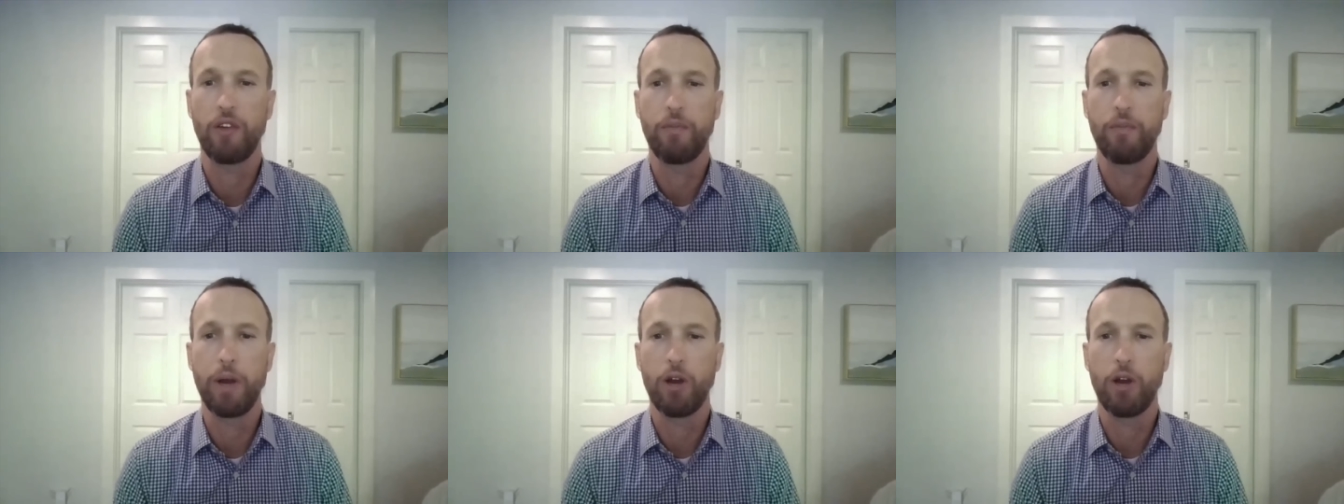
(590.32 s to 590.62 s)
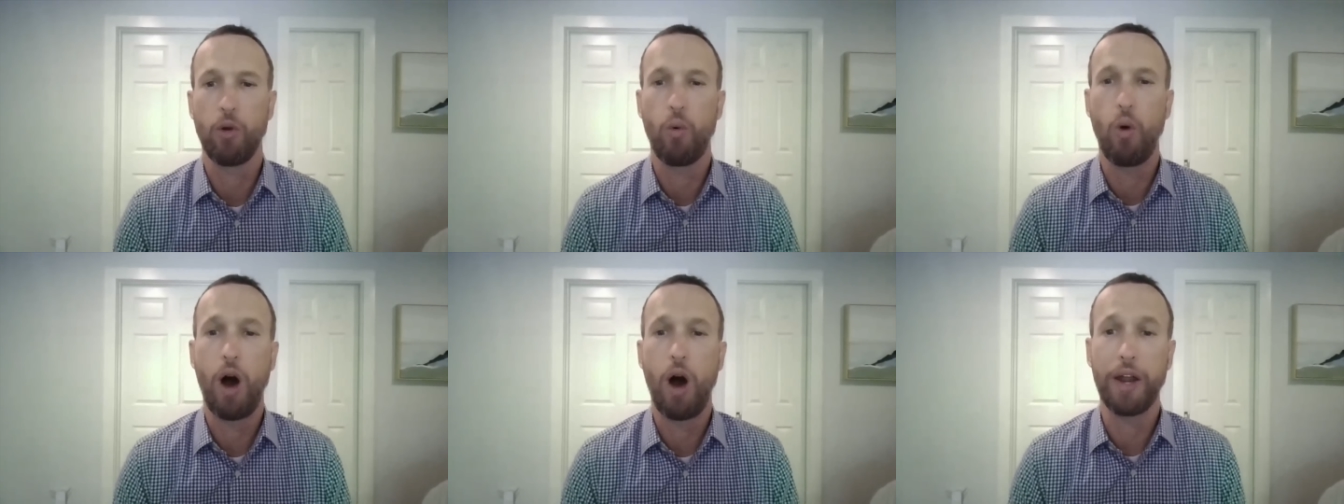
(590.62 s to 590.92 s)
of
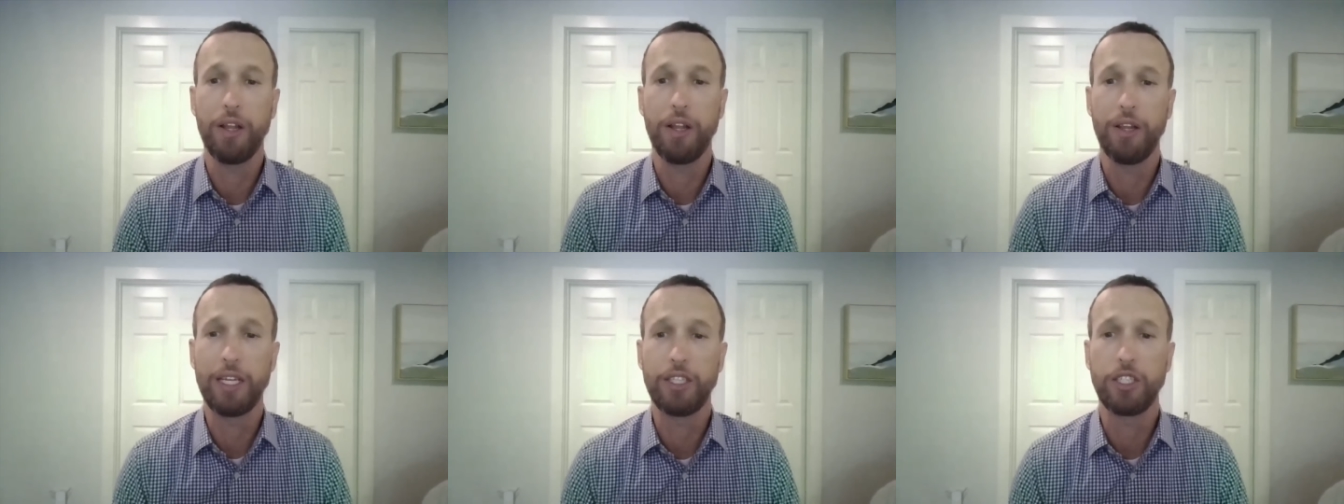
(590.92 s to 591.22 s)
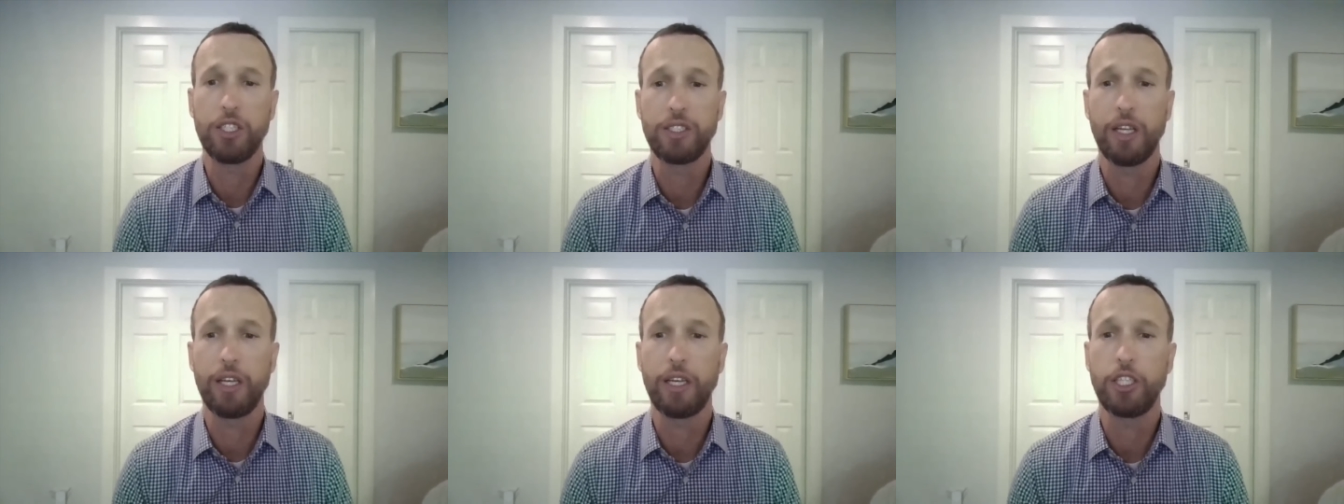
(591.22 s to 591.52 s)
marijuana
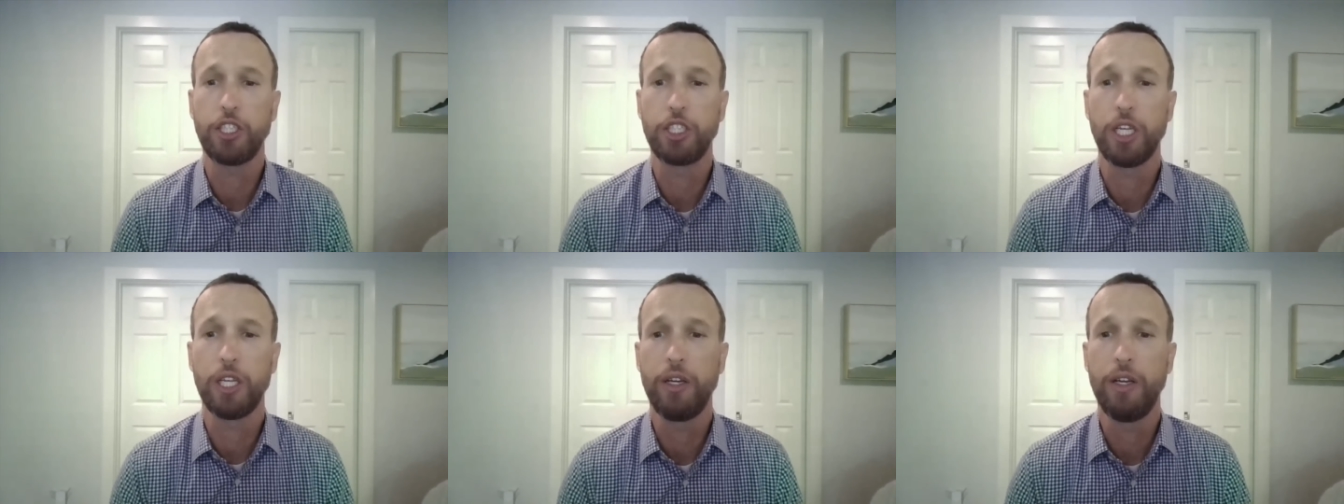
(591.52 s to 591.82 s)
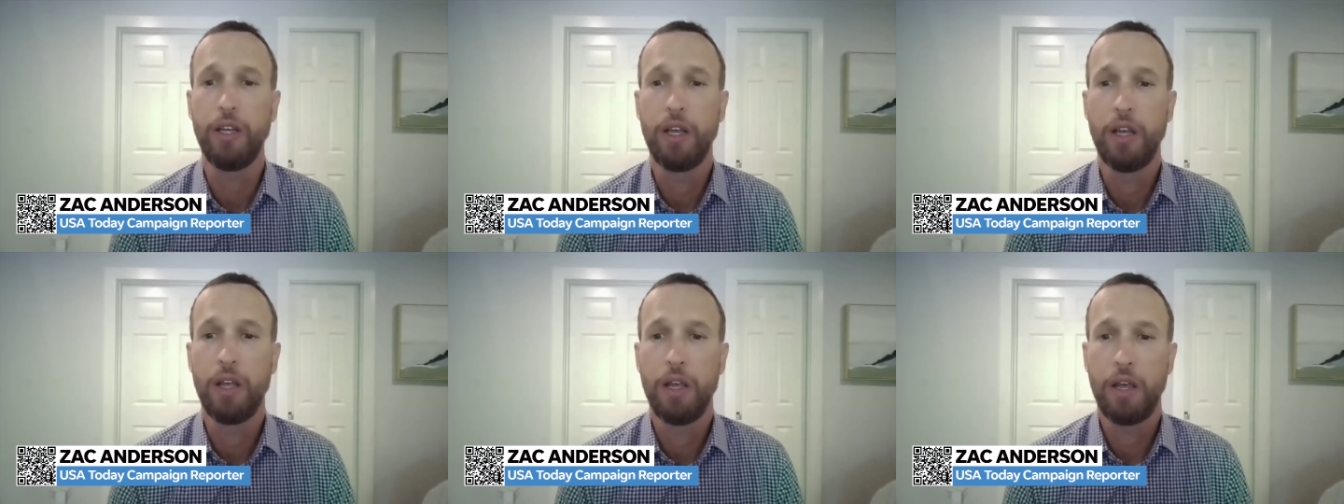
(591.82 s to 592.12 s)

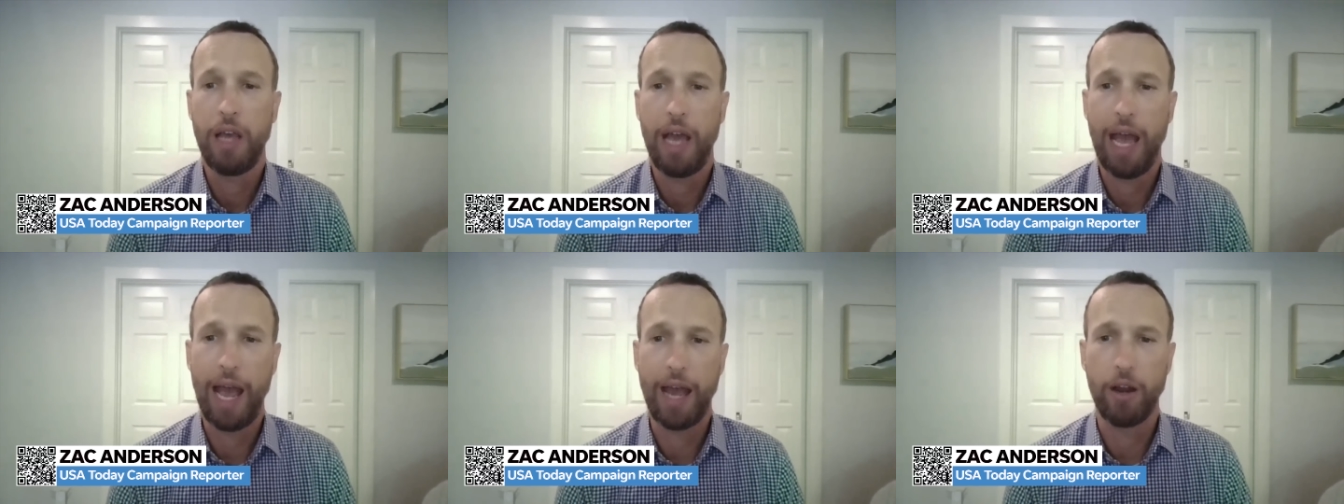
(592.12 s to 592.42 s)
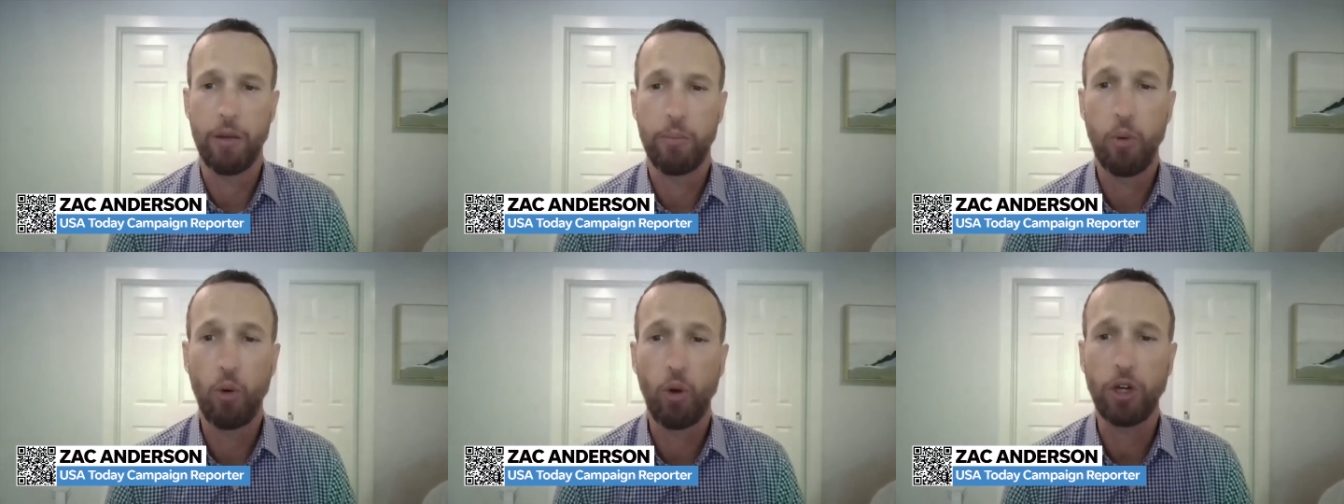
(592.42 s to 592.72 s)
legislation
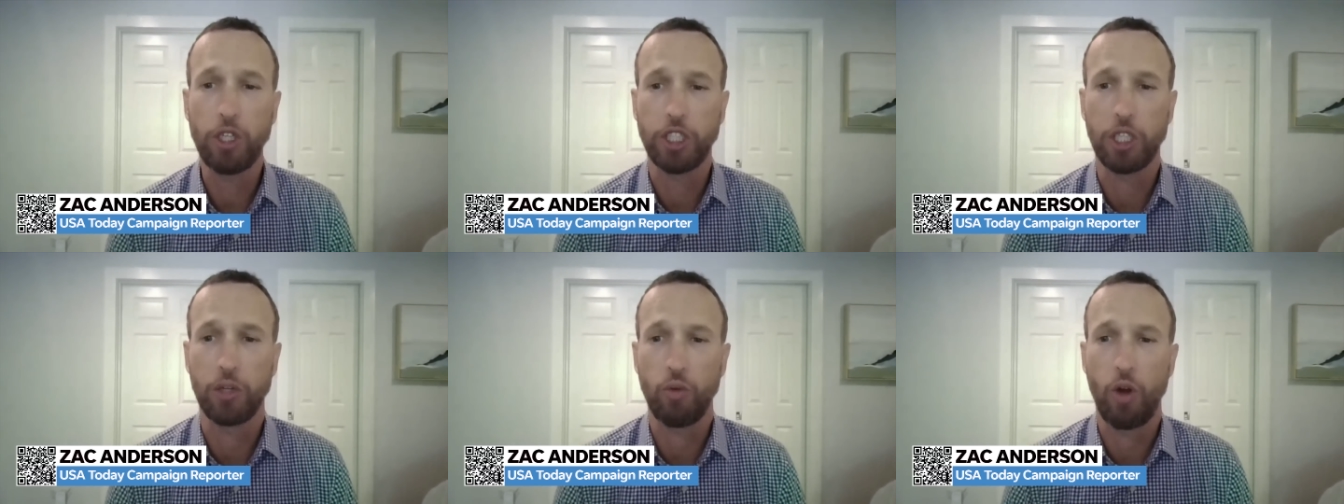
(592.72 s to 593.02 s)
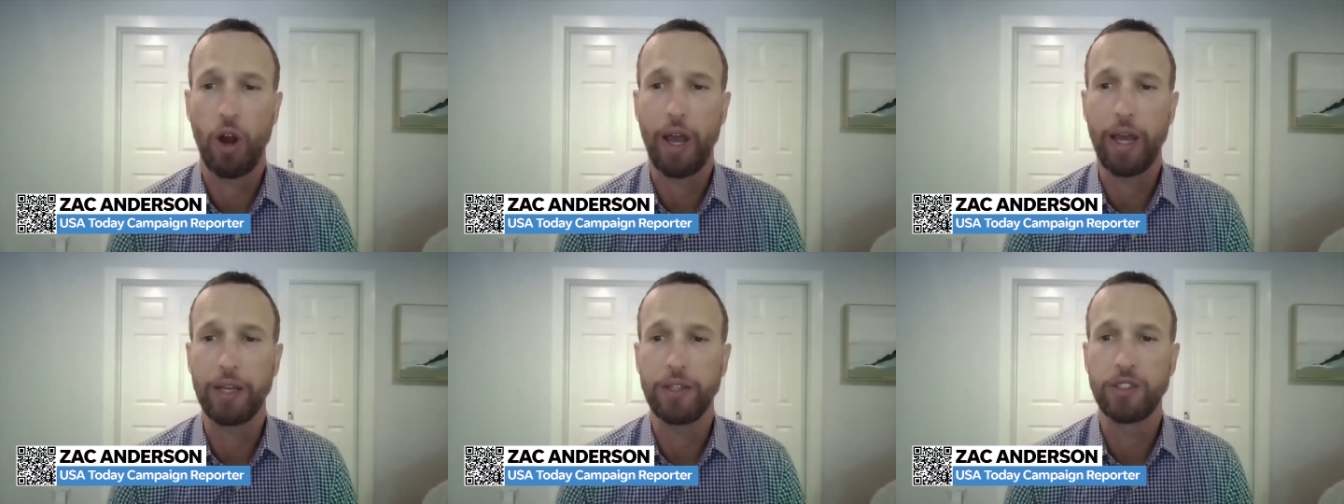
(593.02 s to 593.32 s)
and abortion
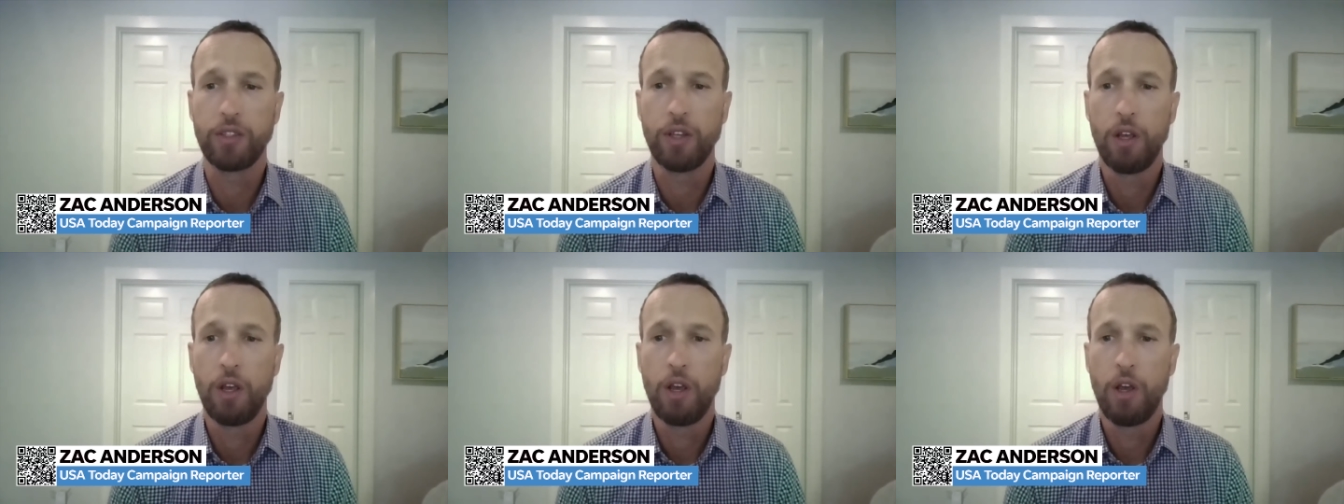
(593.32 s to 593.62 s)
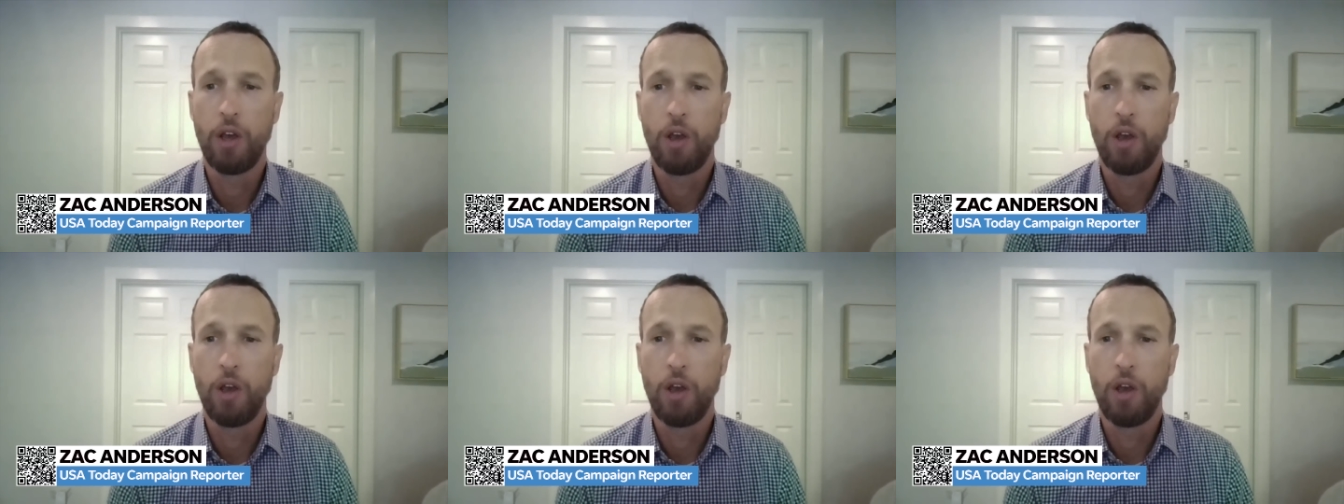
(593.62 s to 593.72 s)
rights.